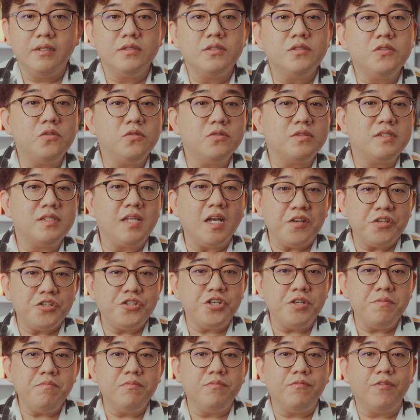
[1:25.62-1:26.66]
So
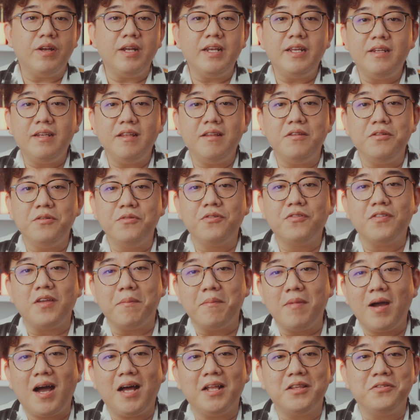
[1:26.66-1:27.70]
Tanchjim really did use some
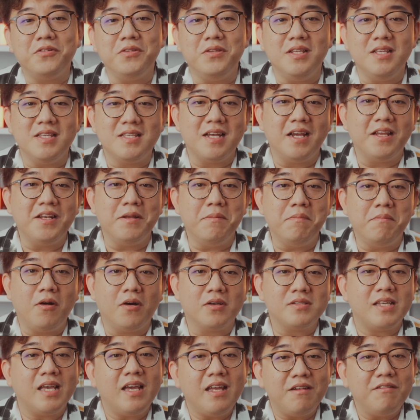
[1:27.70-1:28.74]
heart to design the
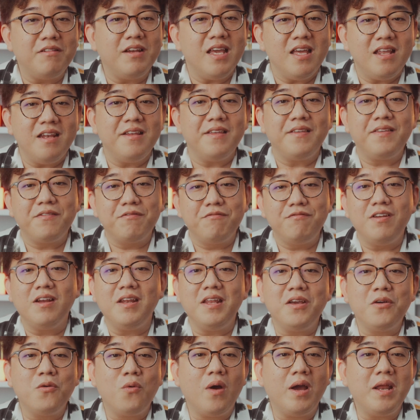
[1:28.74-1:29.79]
box and it is
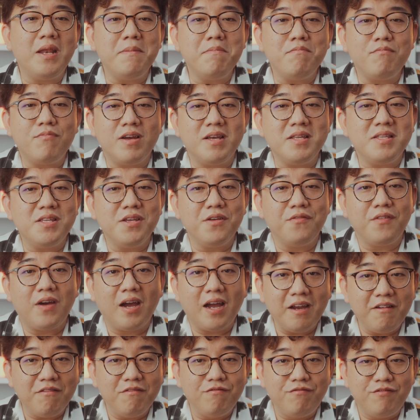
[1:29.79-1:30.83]
really quite impressive.
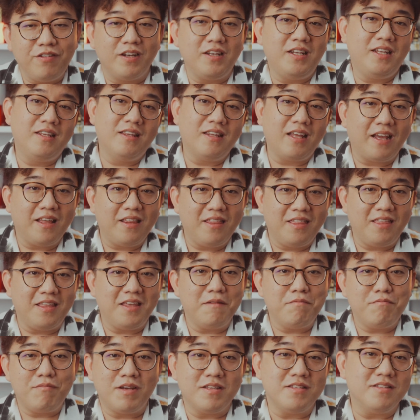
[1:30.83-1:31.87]
I really like the
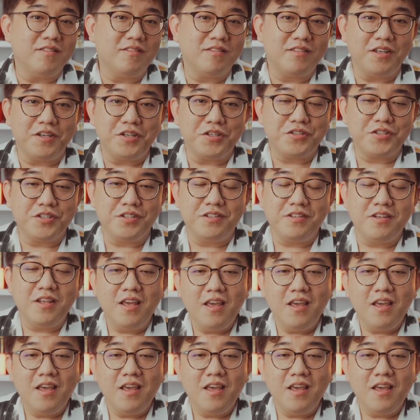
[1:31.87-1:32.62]
presentation.